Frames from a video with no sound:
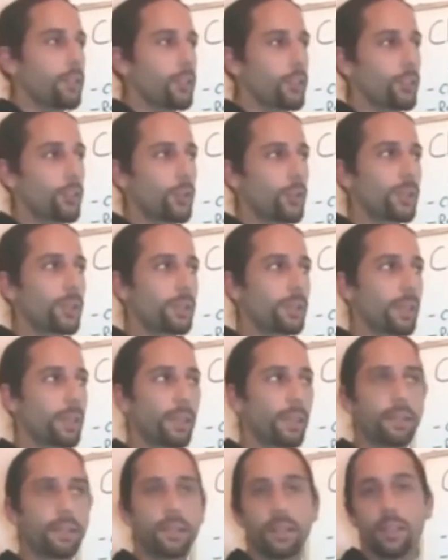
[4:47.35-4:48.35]
they're sure it's
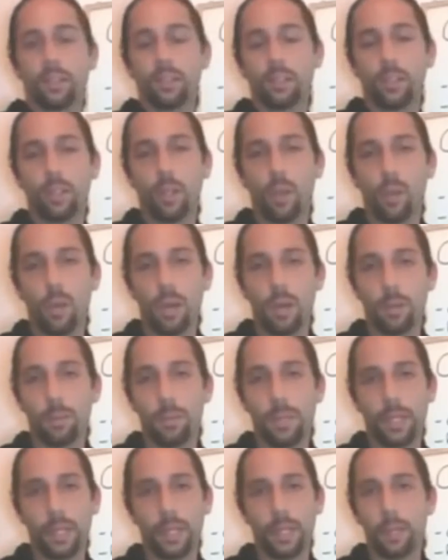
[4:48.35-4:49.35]
going to continue to go
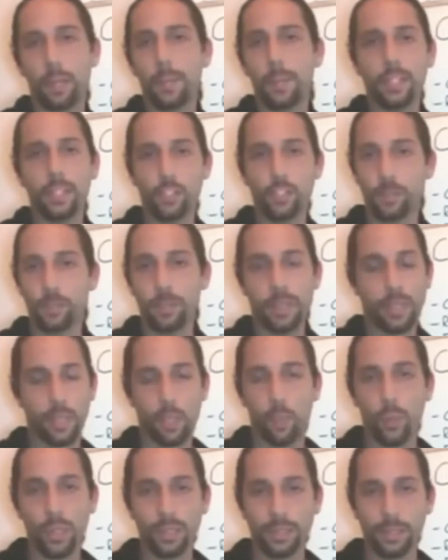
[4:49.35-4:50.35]
up, but it might just be
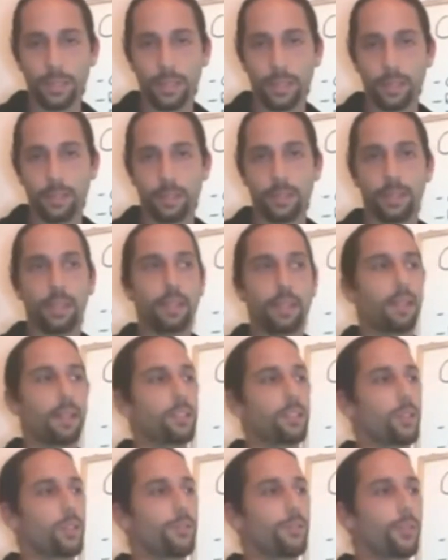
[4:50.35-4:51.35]
a coincidence.
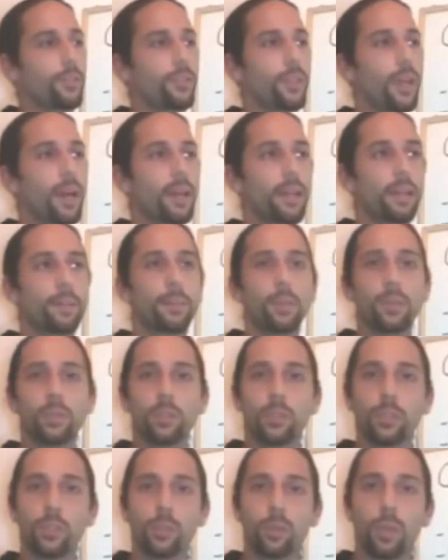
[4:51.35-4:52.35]
So if you're not
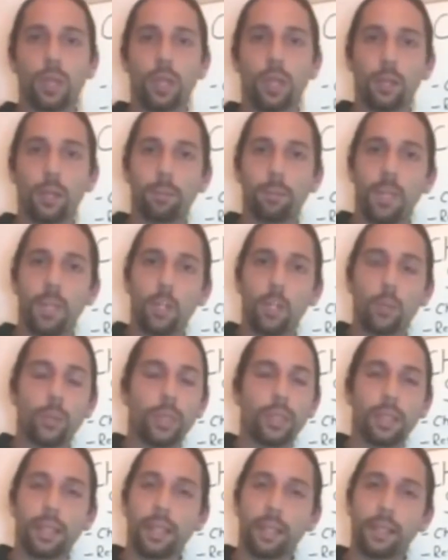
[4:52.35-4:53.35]
able to
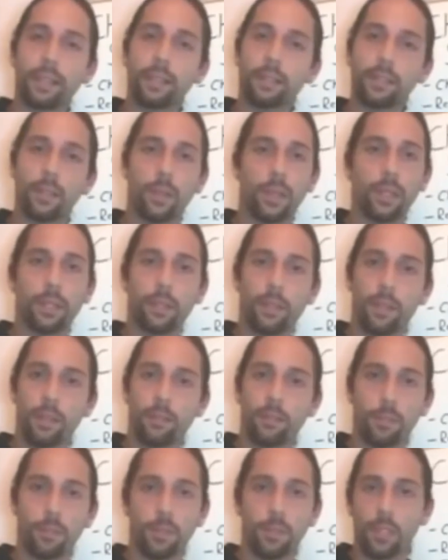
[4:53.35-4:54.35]
relate it to
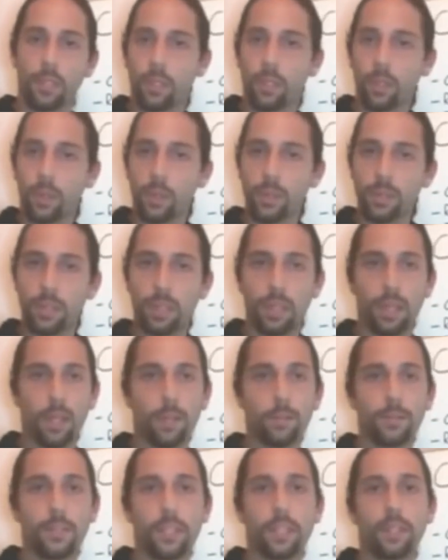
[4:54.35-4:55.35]
anything from the news,
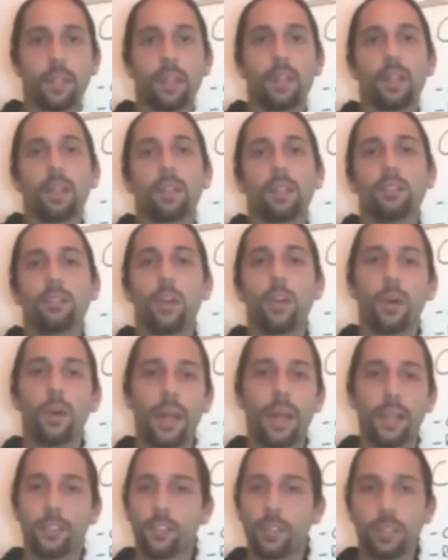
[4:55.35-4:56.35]
then
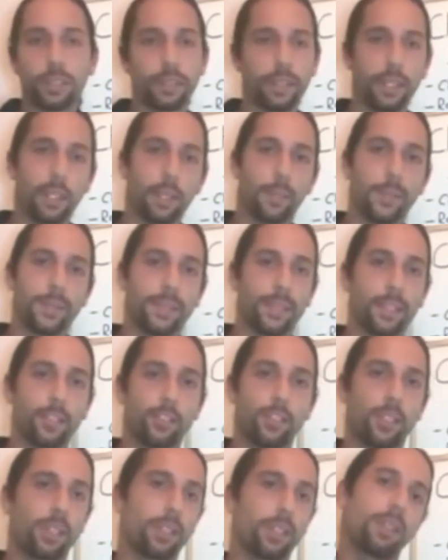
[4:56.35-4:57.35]
don't actually take a
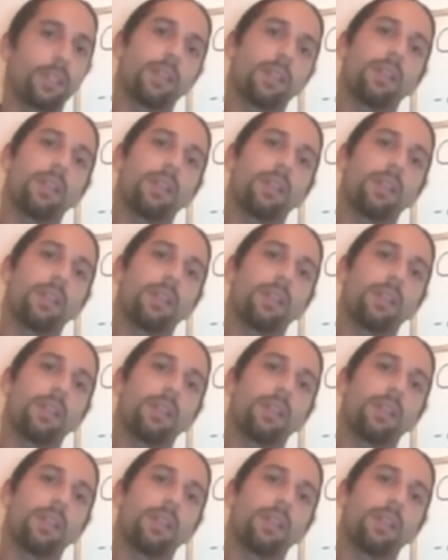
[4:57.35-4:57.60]
position.